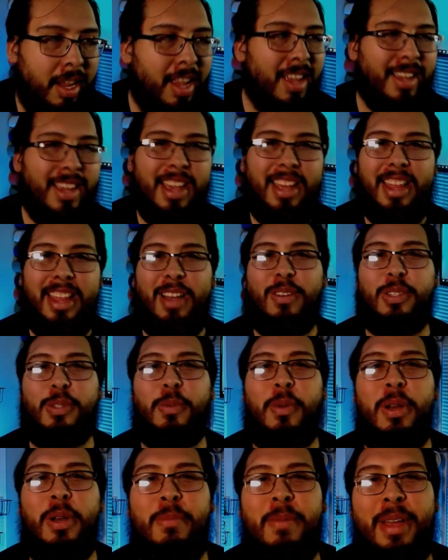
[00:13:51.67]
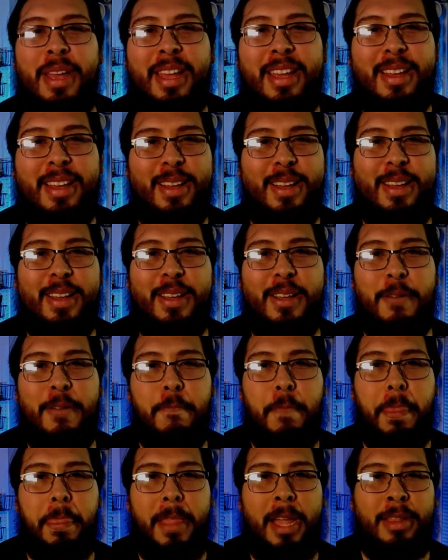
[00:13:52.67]
Yeah, that was one of my.
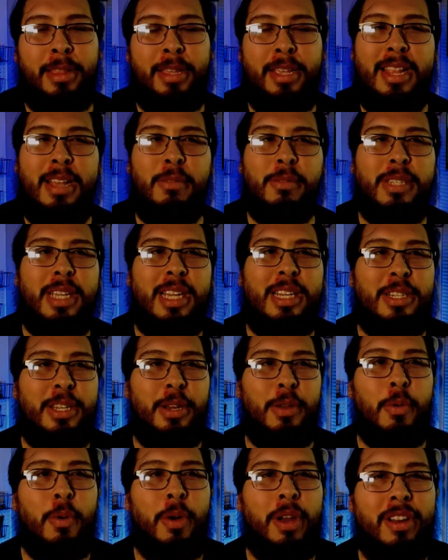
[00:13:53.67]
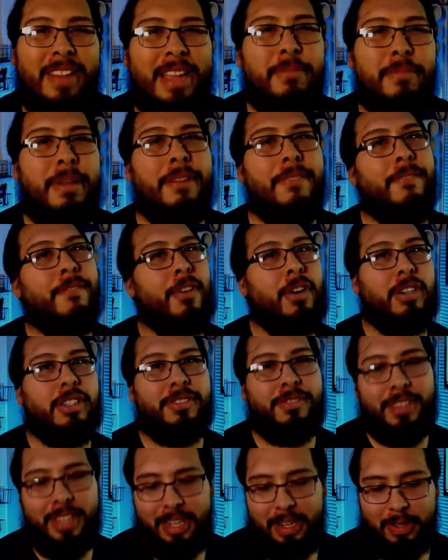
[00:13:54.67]
I think that was actually one of my first
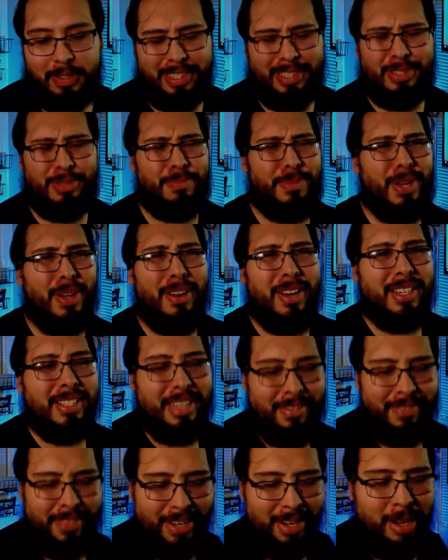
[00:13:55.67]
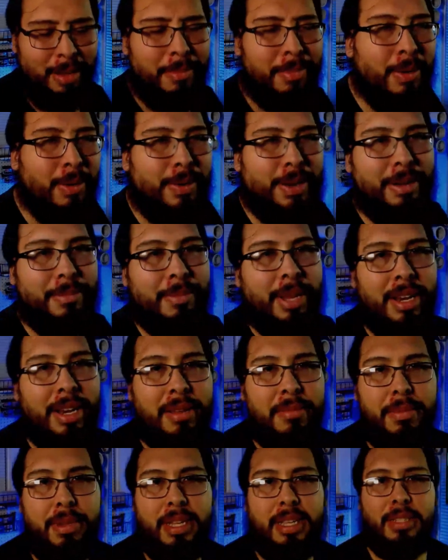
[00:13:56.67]
videos, and to be honest, I haven't uploaded many
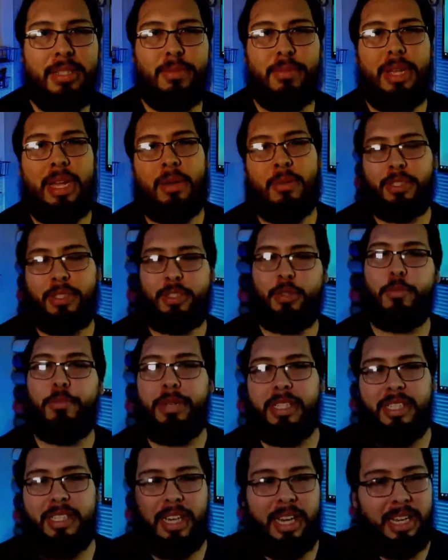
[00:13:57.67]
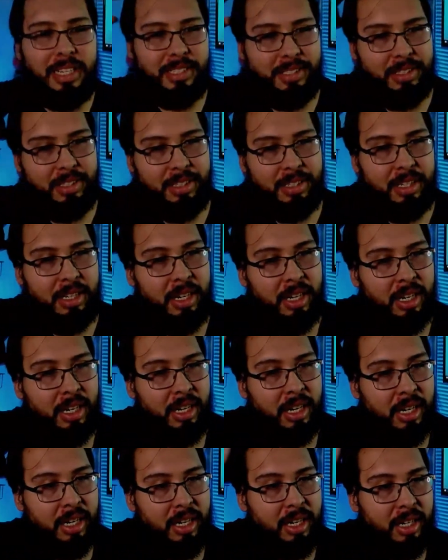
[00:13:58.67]
because I was so busy last year.
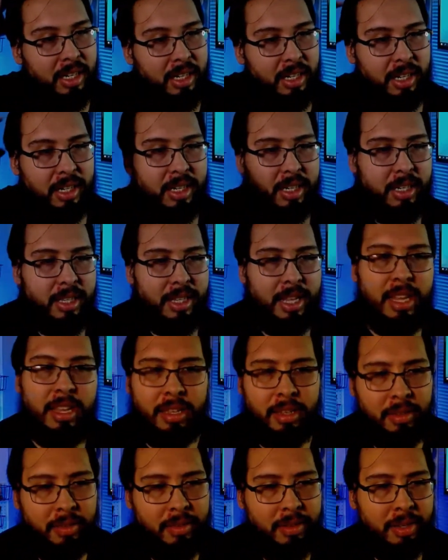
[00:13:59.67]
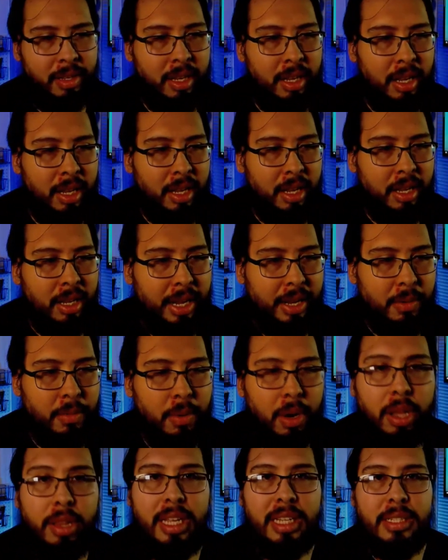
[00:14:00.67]
Thank you, and
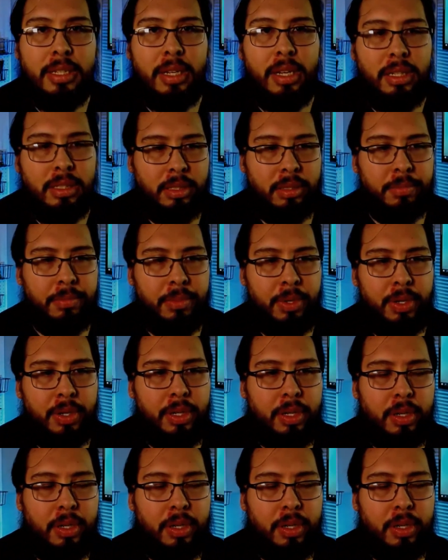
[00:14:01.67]
Ron, that's awesome. You're